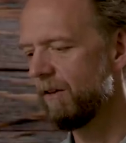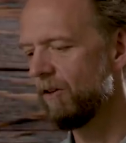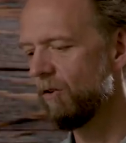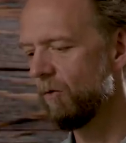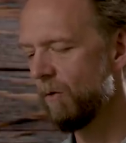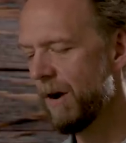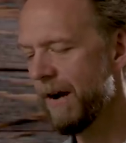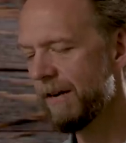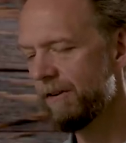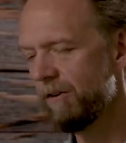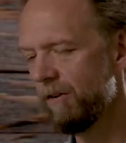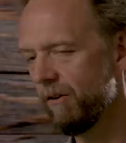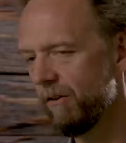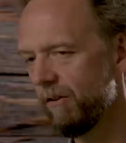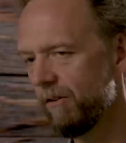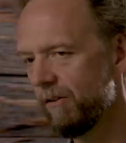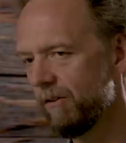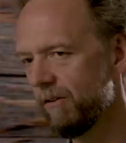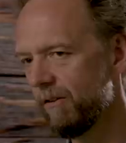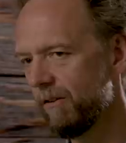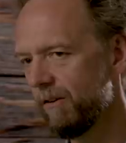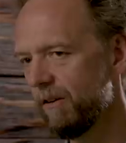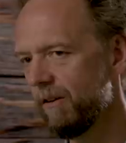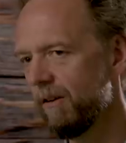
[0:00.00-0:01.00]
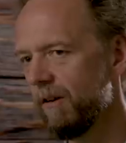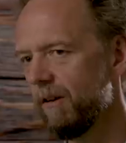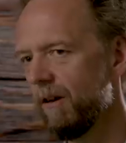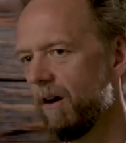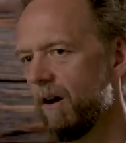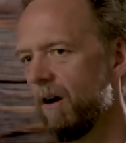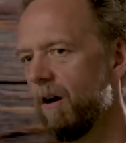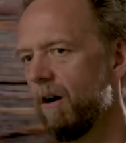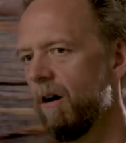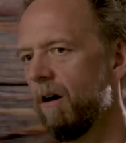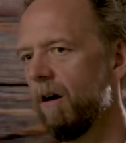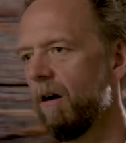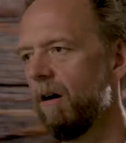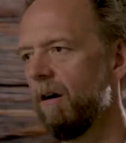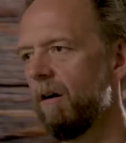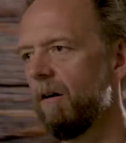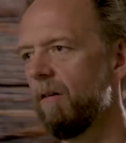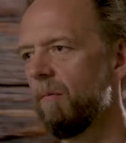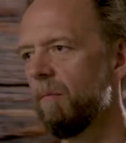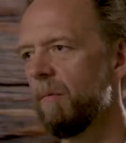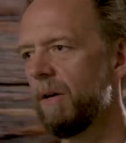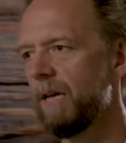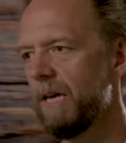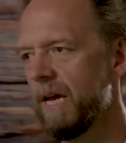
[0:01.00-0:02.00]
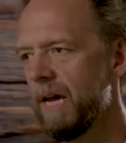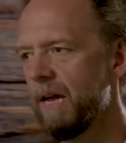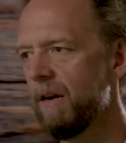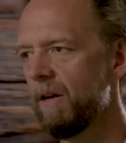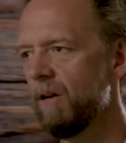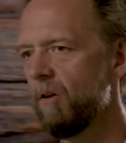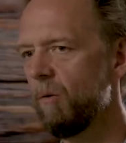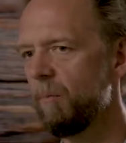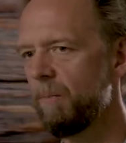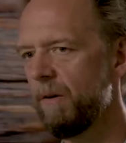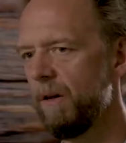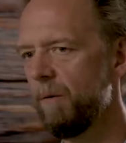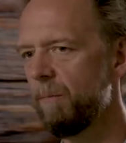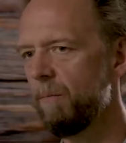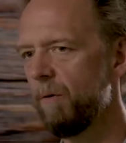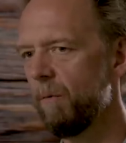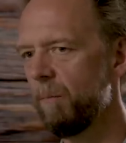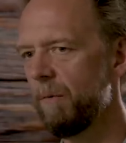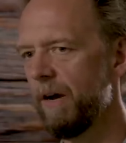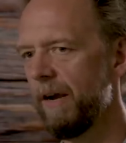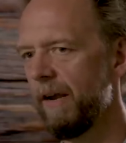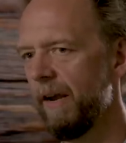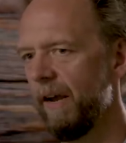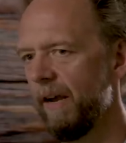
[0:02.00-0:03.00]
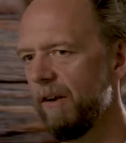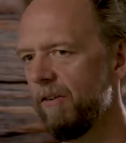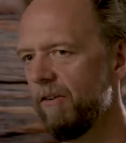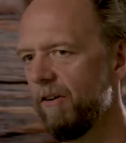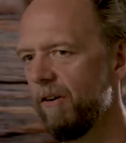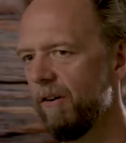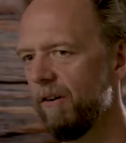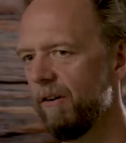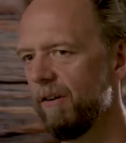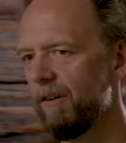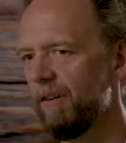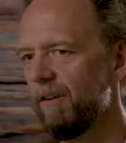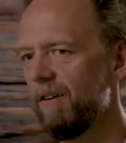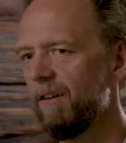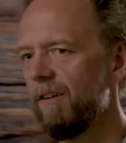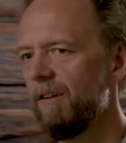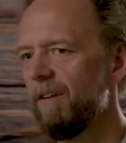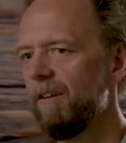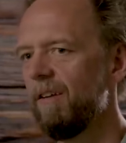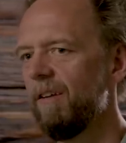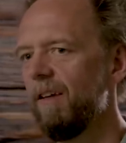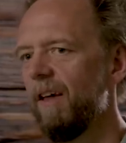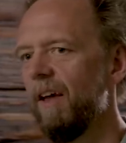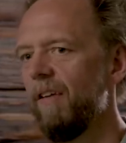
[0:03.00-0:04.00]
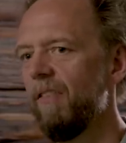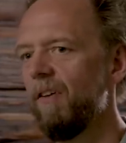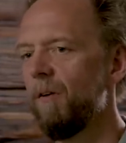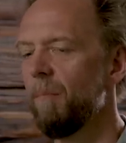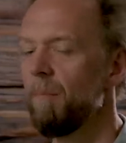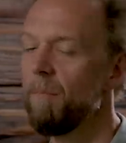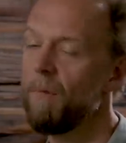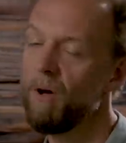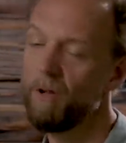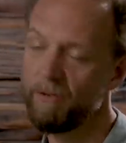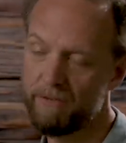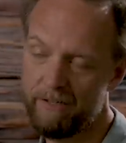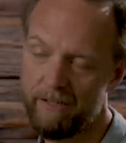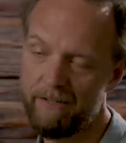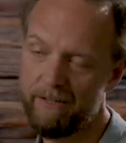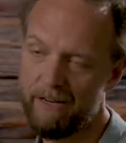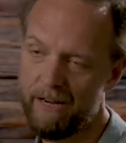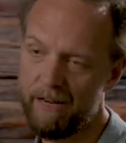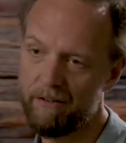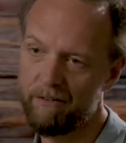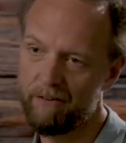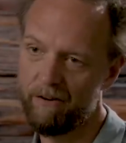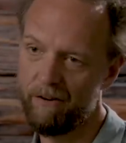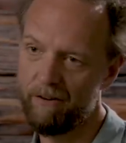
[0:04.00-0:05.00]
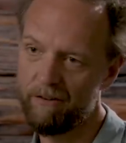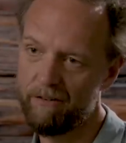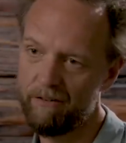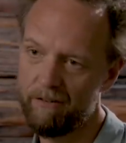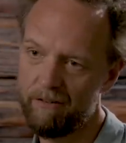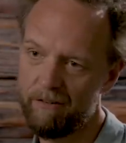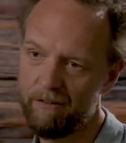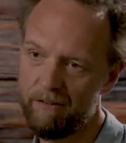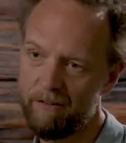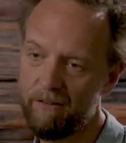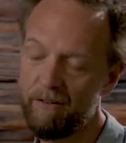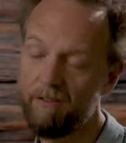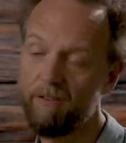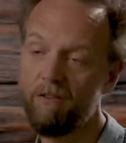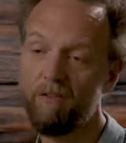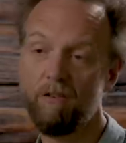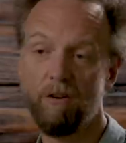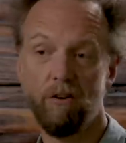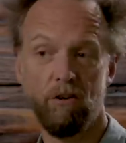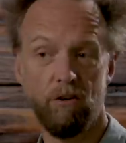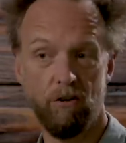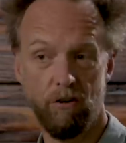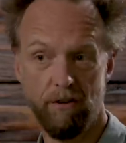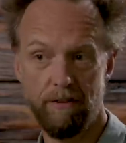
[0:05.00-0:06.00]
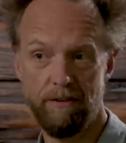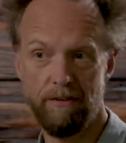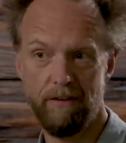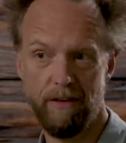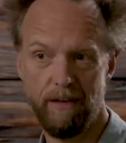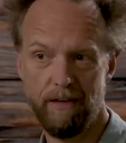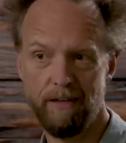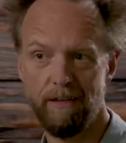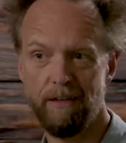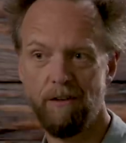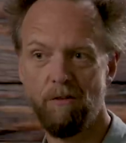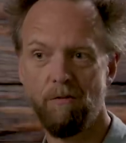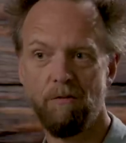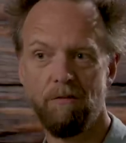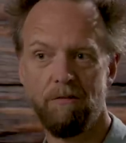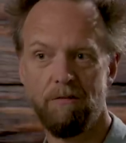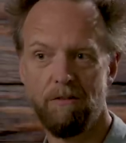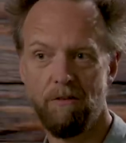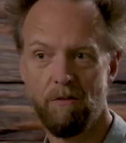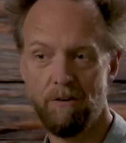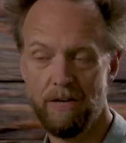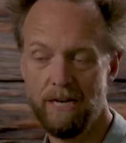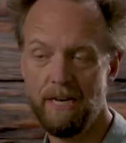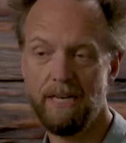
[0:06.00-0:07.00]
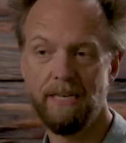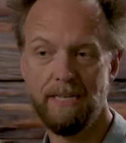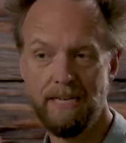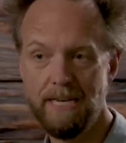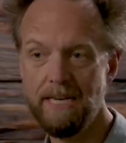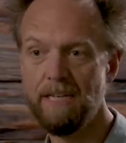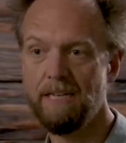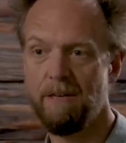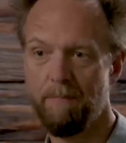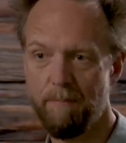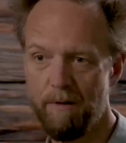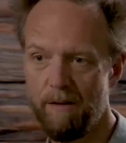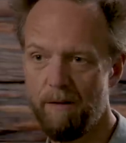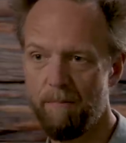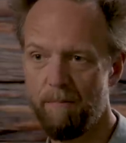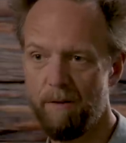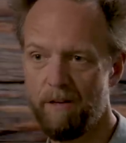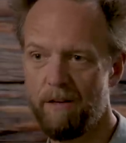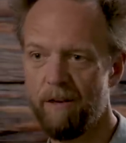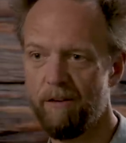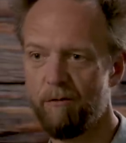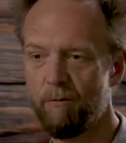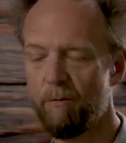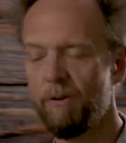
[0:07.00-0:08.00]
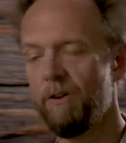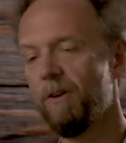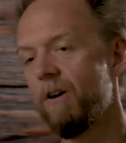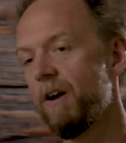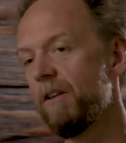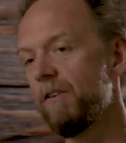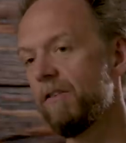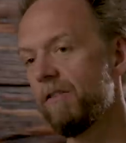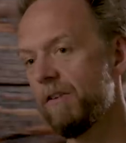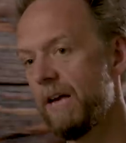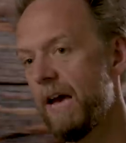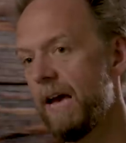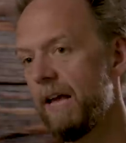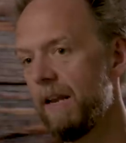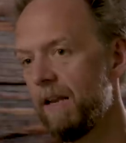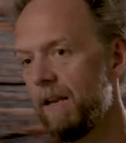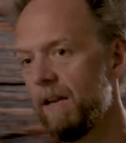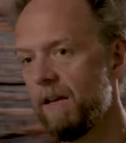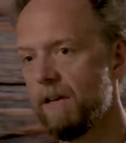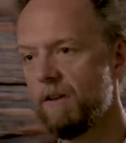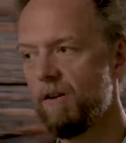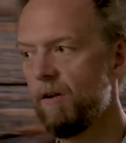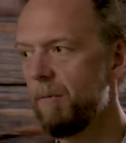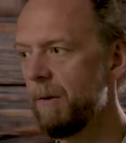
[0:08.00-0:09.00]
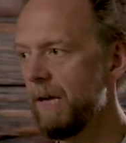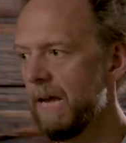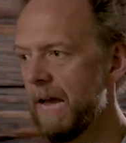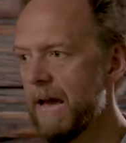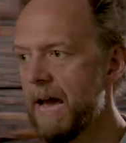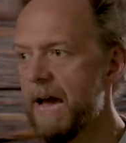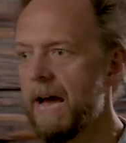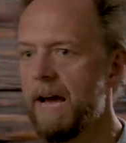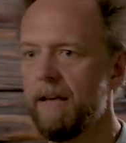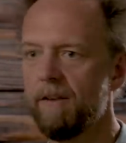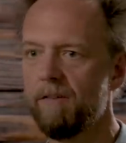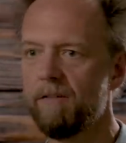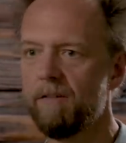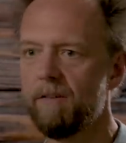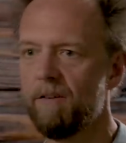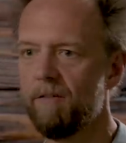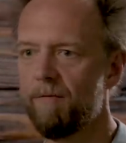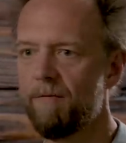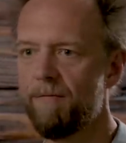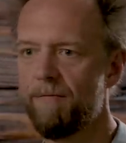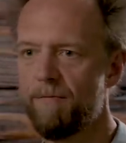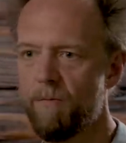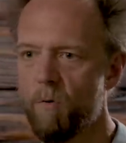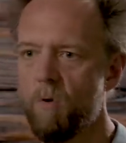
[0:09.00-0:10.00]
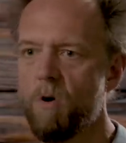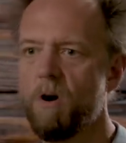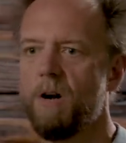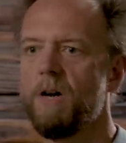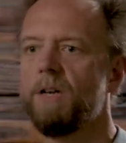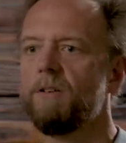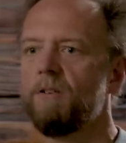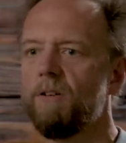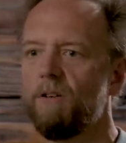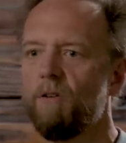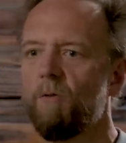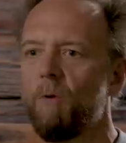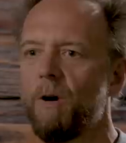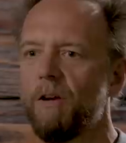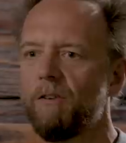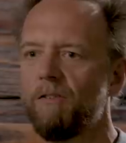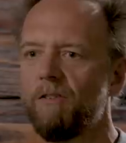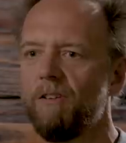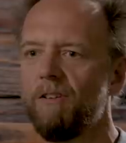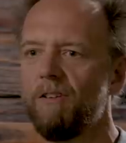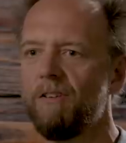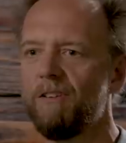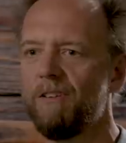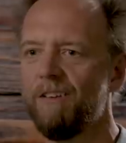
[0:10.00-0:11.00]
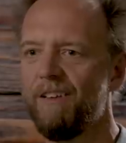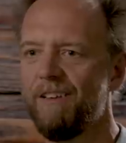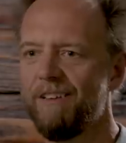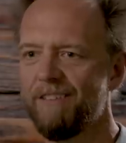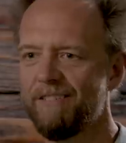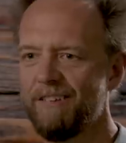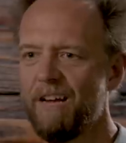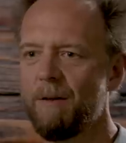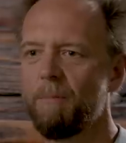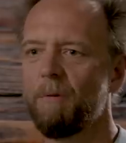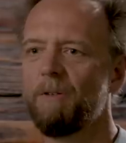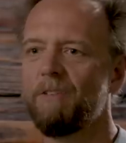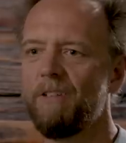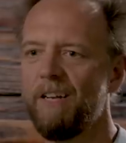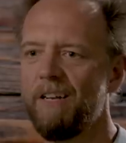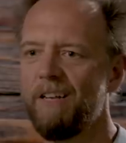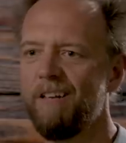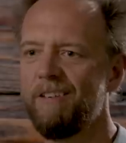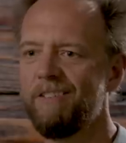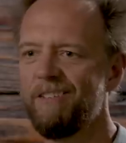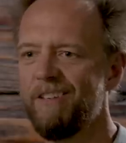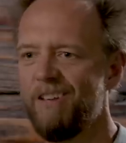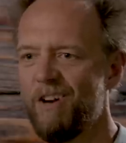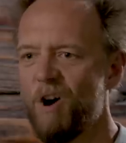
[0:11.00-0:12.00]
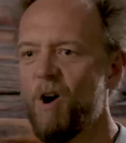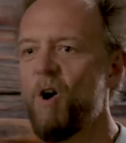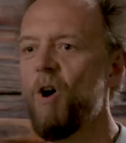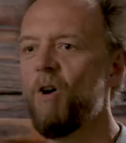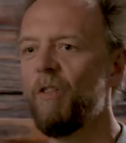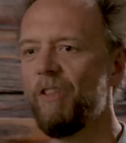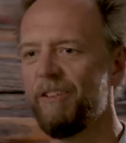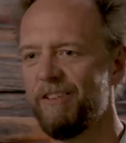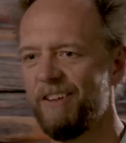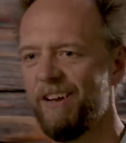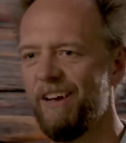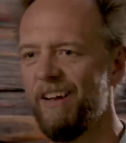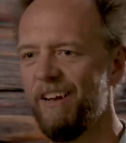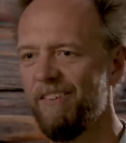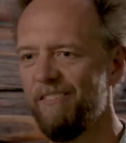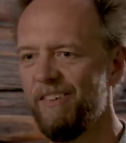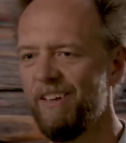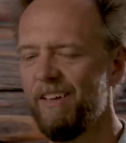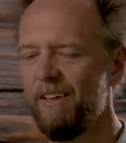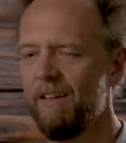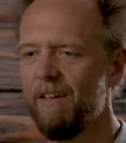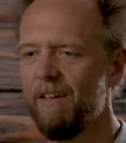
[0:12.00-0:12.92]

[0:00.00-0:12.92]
directors are mechanical people by nature, and they're multitaskers. This is a good thing. You kind of need to be, because when you're on set, you're being asked 400 questions simultaneously all the time.